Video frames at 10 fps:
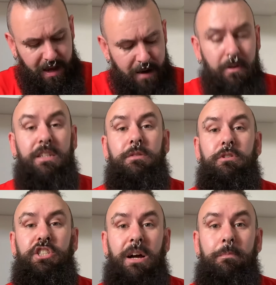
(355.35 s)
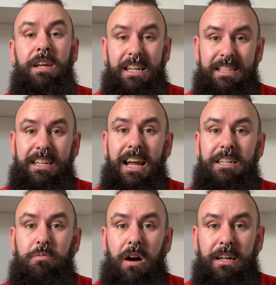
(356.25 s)
that one, so we'll jump into the
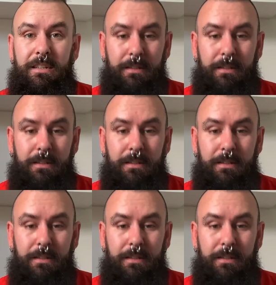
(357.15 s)
next one.